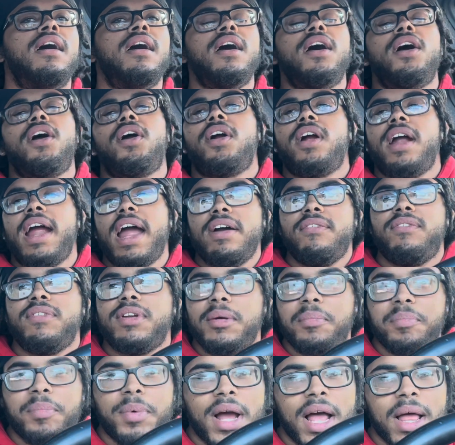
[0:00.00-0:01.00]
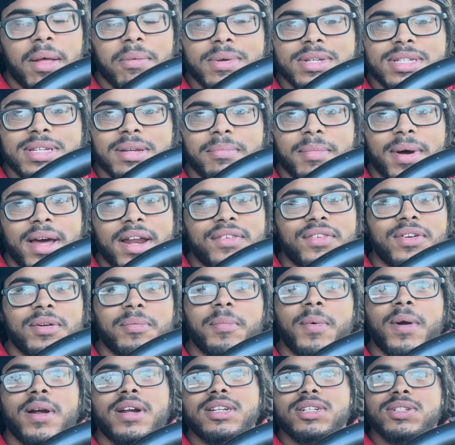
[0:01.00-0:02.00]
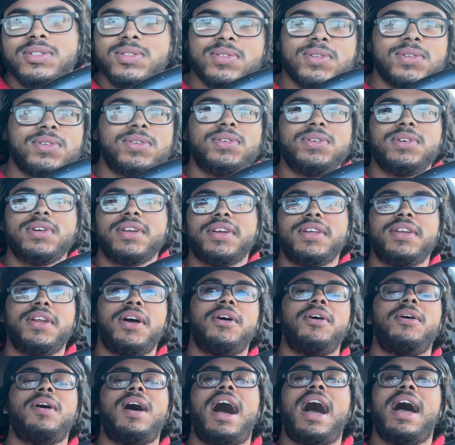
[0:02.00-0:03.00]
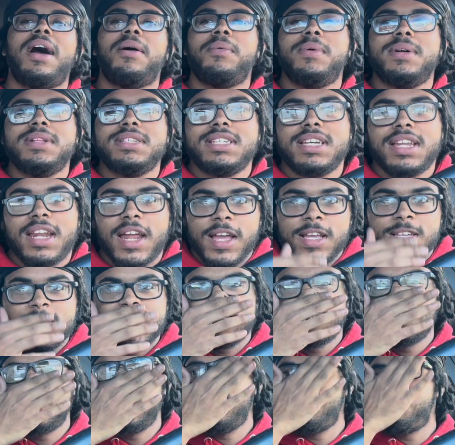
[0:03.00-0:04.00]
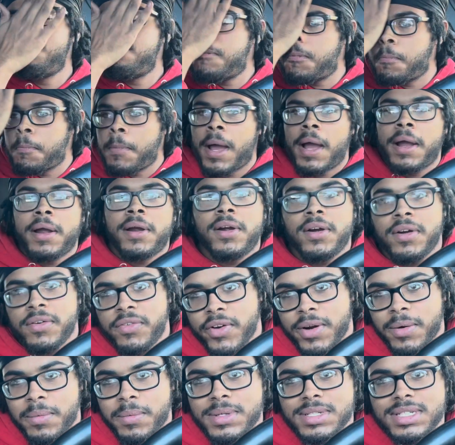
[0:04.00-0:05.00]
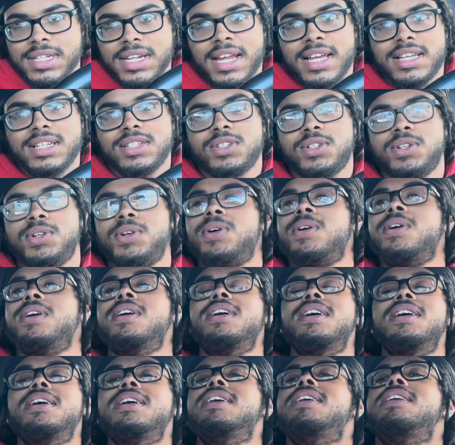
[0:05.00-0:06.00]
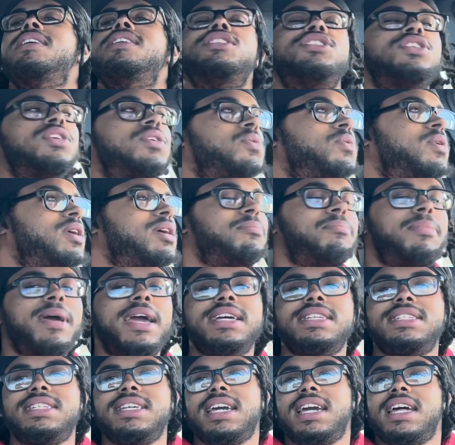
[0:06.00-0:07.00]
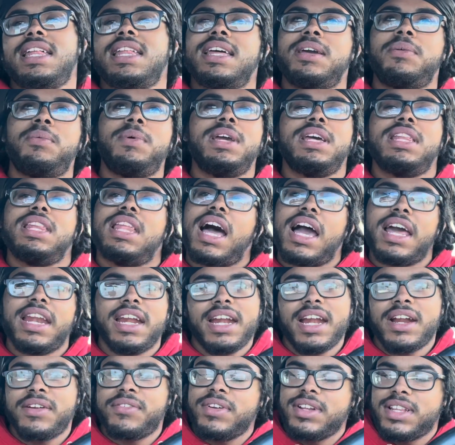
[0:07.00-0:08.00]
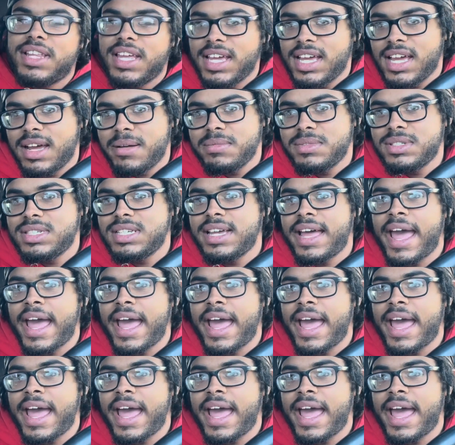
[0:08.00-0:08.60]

her having a problem with somebody from our school, you know, I went to that school, my girlfriend went to that school. So we lining everything up to